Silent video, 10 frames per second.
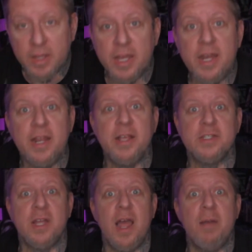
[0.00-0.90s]
It is
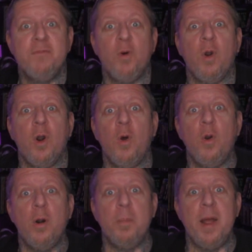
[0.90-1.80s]
time for
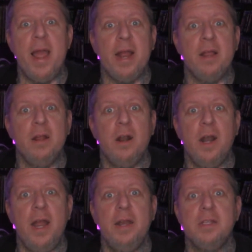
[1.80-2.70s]
HORRORPACK. All
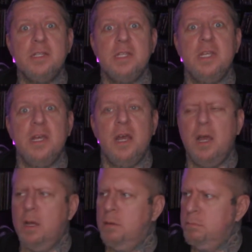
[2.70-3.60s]
right, this is
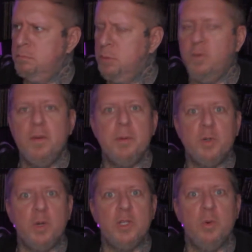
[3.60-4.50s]
the November
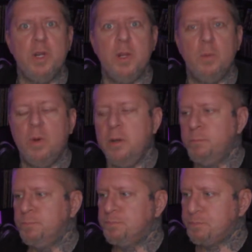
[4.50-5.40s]
2021.
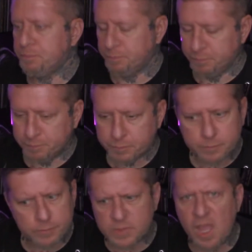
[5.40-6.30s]

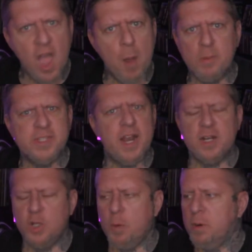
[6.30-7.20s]
I almost said
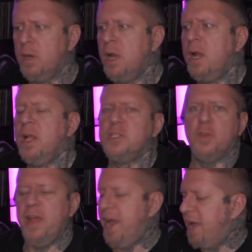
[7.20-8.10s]
October. So
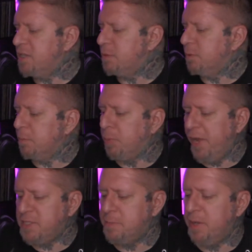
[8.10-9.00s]
they had some
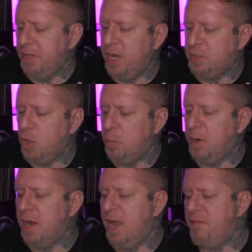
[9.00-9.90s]
complaints about the October
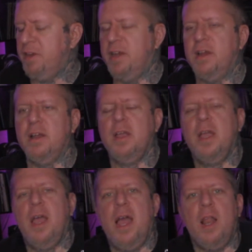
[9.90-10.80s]
not having a
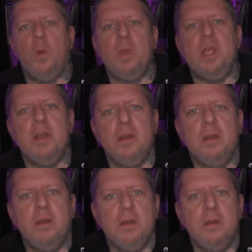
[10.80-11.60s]
Halloween